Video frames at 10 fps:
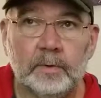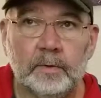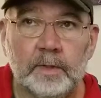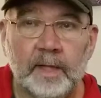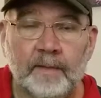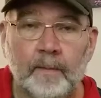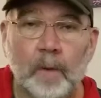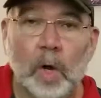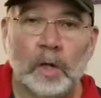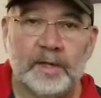getting the
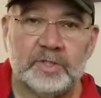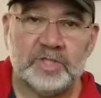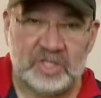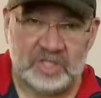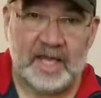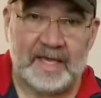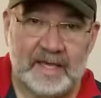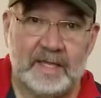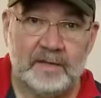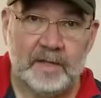ball ends to stay
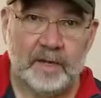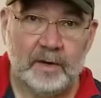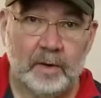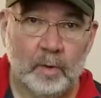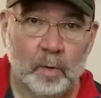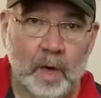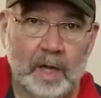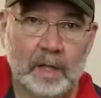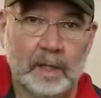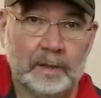in there
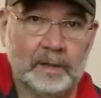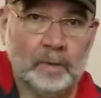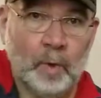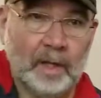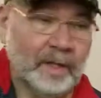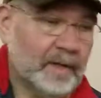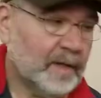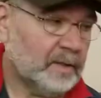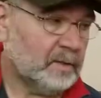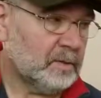while
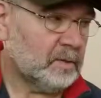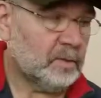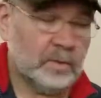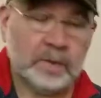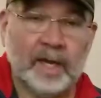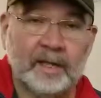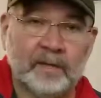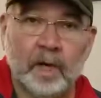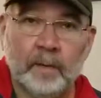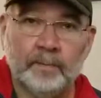I tighten
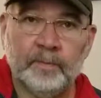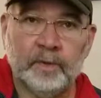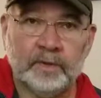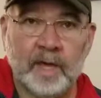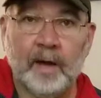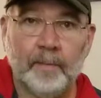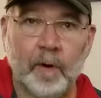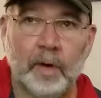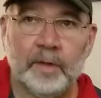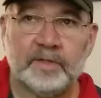up the top
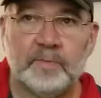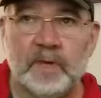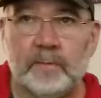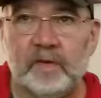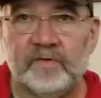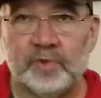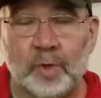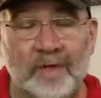part has been a bit of a struggle.